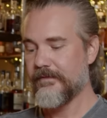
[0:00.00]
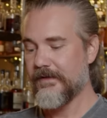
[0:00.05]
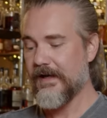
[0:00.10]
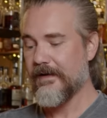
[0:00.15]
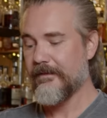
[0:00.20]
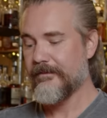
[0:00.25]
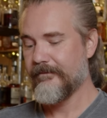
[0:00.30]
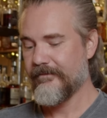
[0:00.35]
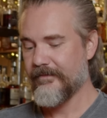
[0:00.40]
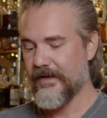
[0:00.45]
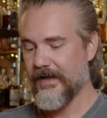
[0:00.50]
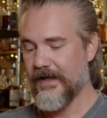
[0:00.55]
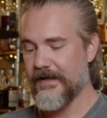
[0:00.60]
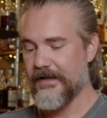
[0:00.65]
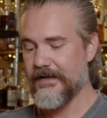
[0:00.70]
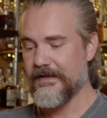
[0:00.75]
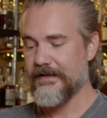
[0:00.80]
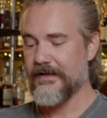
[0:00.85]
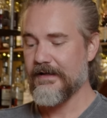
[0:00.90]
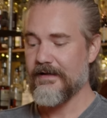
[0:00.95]
Yeah. I
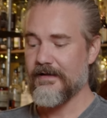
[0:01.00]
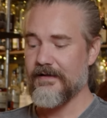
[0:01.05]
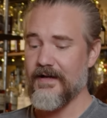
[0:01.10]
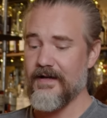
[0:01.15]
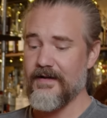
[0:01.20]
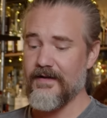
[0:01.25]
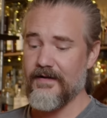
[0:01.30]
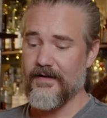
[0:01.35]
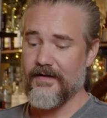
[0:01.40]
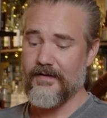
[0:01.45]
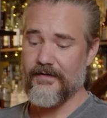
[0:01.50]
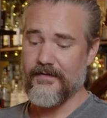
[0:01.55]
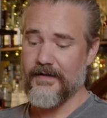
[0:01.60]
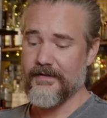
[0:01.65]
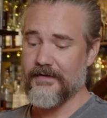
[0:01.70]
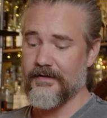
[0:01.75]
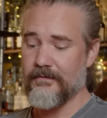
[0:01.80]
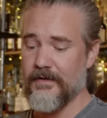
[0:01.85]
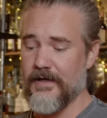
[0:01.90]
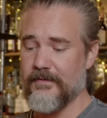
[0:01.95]
yeah uh, I
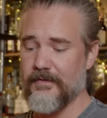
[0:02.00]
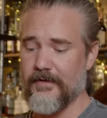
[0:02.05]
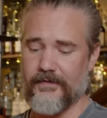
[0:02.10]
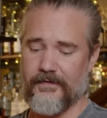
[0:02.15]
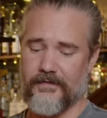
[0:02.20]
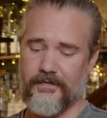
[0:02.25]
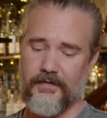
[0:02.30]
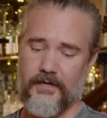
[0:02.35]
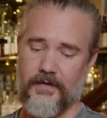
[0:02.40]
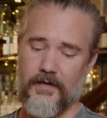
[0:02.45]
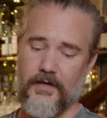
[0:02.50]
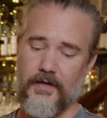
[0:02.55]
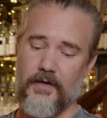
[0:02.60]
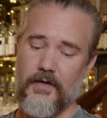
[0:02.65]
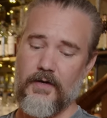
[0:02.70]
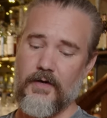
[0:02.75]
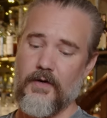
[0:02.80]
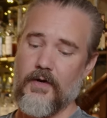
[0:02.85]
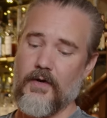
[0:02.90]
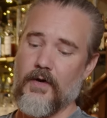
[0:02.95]
like the
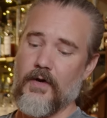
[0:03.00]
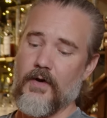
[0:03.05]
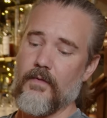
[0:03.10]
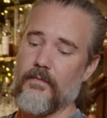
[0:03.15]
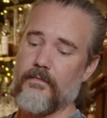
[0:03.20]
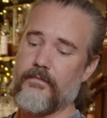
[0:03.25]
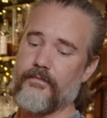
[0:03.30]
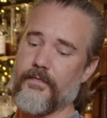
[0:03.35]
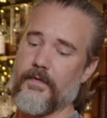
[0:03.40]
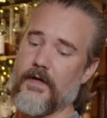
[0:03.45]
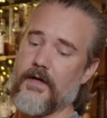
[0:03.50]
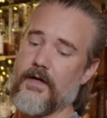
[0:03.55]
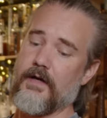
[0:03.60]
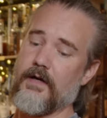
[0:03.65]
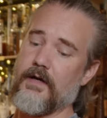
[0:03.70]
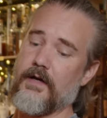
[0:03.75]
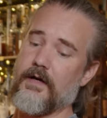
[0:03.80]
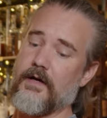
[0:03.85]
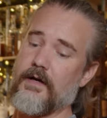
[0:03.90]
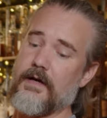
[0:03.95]
Remus.
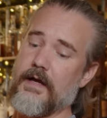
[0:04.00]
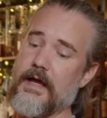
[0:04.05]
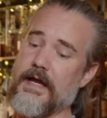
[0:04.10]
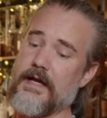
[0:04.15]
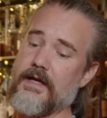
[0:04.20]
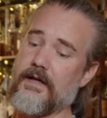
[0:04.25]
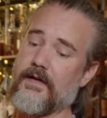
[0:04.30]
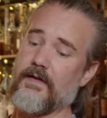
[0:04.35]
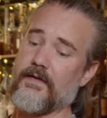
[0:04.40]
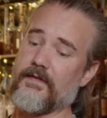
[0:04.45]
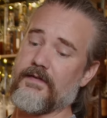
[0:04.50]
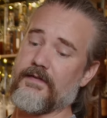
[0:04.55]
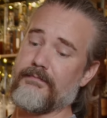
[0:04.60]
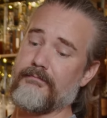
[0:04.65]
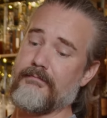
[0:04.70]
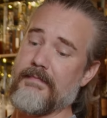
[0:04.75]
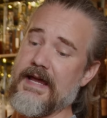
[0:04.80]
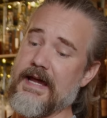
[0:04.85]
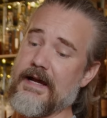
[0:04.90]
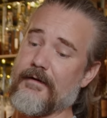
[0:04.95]
Uh, Angus
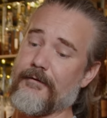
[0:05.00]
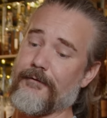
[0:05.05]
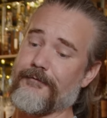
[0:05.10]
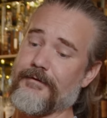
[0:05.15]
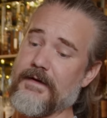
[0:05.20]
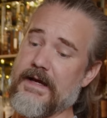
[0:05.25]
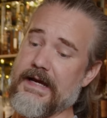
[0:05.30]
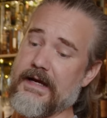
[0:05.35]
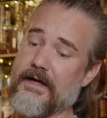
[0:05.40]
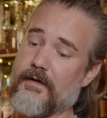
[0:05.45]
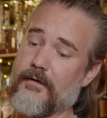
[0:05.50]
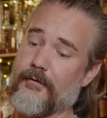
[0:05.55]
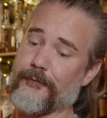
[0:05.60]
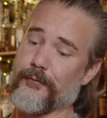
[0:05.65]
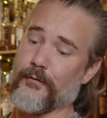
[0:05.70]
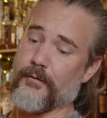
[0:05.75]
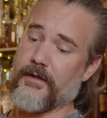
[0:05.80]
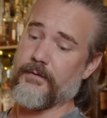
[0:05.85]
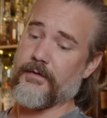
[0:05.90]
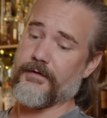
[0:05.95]
MacPhail,
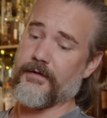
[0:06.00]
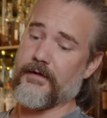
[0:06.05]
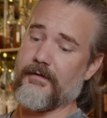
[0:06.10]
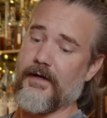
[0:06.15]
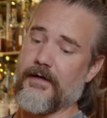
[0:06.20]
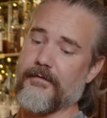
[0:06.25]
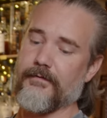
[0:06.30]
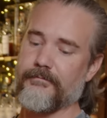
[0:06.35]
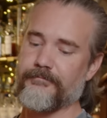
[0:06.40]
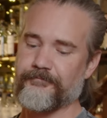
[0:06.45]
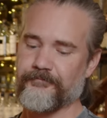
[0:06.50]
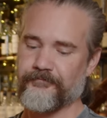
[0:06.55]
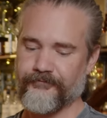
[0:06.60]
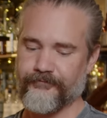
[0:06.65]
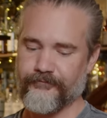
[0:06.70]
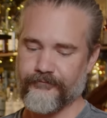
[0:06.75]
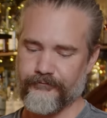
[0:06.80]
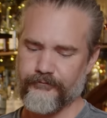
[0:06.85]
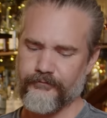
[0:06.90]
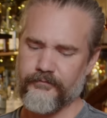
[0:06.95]
forty-one thirty-five.
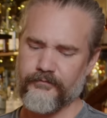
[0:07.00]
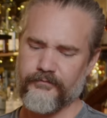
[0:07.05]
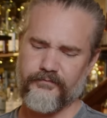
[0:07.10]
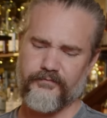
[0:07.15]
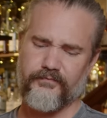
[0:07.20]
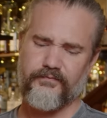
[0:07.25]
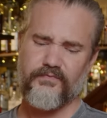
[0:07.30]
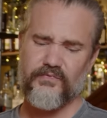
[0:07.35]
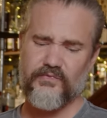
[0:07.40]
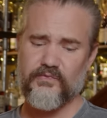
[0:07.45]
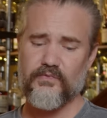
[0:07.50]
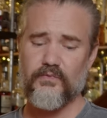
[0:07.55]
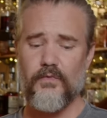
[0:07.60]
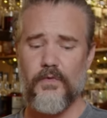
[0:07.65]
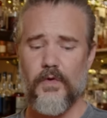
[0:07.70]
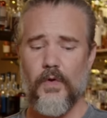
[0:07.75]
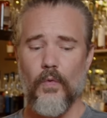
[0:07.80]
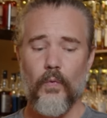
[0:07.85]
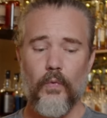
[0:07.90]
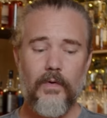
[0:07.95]

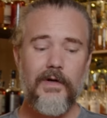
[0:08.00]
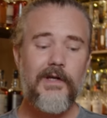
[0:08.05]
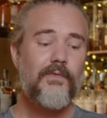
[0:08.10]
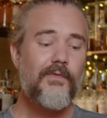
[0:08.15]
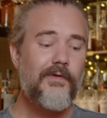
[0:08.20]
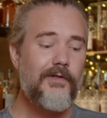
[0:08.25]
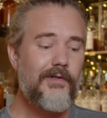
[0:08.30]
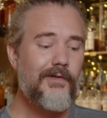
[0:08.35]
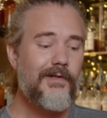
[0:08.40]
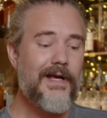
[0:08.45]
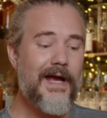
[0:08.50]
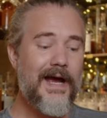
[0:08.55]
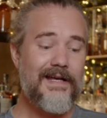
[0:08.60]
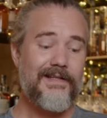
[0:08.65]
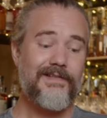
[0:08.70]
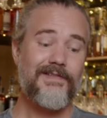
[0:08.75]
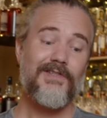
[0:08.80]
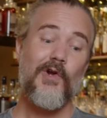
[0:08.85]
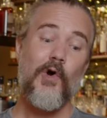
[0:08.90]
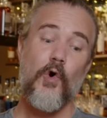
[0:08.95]
When were you
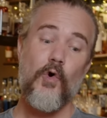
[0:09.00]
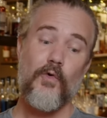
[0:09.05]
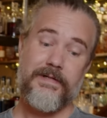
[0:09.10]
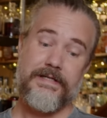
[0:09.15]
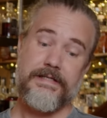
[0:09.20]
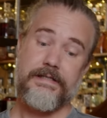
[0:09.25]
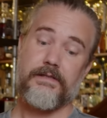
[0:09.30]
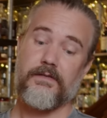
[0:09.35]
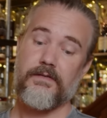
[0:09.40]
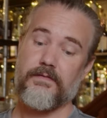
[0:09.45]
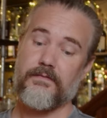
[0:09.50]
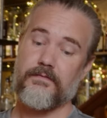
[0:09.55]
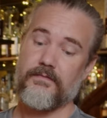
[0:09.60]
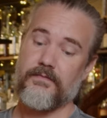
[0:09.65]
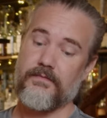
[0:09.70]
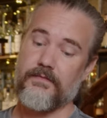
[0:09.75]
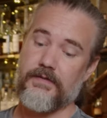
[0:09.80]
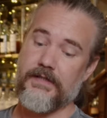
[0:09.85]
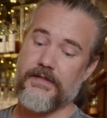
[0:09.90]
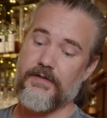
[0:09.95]
guys in Oban?
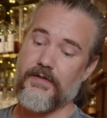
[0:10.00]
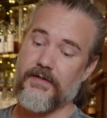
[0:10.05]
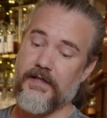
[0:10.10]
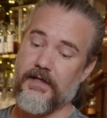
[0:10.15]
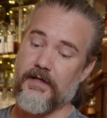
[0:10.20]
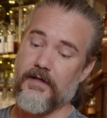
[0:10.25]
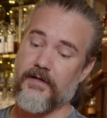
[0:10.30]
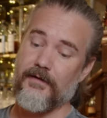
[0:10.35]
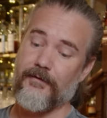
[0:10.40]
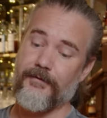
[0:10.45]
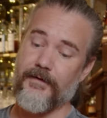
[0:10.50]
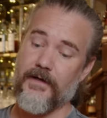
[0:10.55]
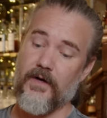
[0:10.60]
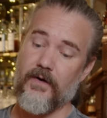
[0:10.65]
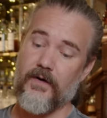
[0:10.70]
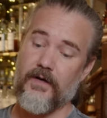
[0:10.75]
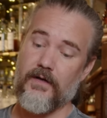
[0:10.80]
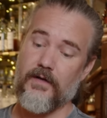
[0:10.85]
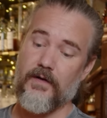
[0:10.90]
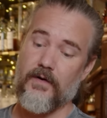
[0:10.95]
Did you get on the
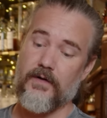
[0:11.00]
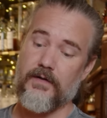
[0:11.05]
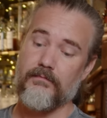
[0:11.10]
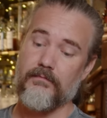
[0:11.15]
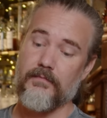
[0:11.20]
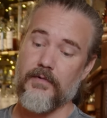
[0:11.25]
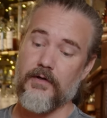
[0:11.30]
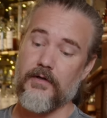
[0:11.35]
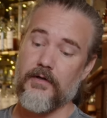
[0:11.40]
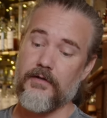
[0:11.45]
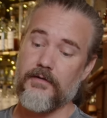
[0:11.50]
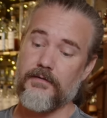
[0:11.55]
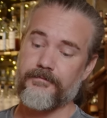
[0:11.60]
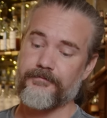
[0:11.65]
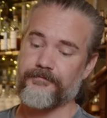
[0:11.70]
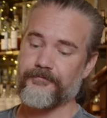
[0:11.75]
ferry and go to Mull?